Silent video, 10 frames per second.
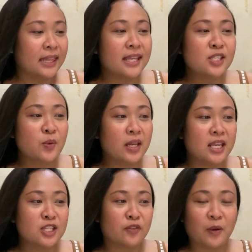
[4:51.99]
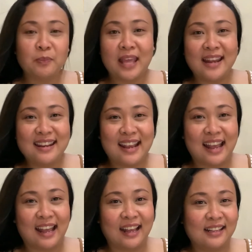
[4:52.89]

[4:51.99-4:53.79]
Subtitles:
This one is from Danica.